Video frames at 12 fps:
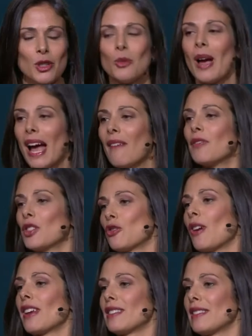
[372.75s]
you have to
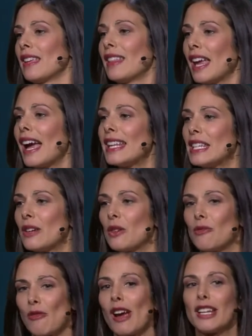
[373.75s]
trust that the idea
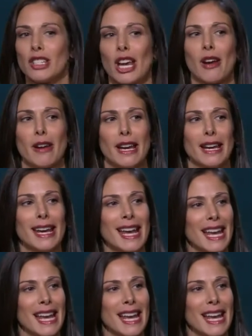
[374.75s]
of ride-sharing